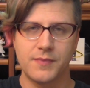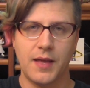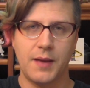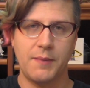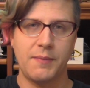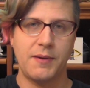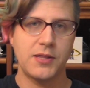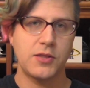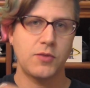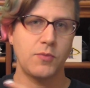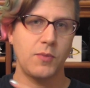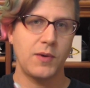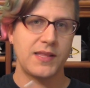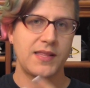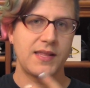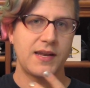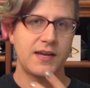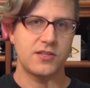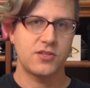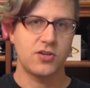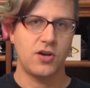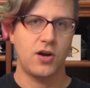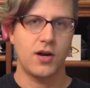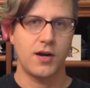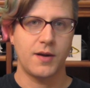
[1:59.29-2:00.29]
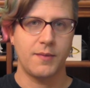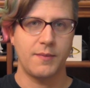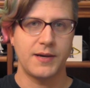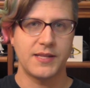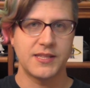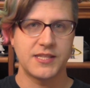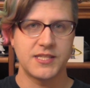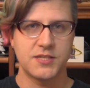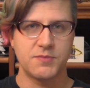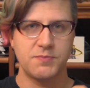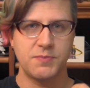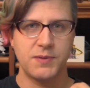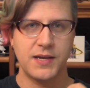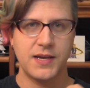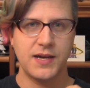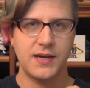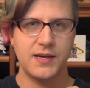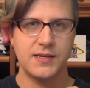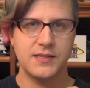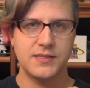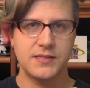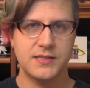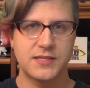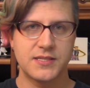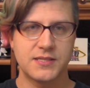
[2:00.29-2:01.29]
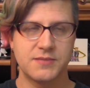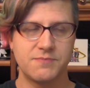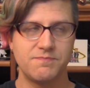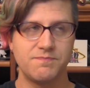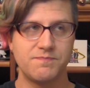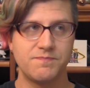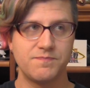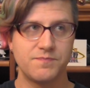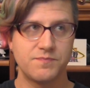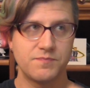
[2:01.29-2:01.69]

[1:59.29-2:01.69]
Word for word: about the way that I talk about this because,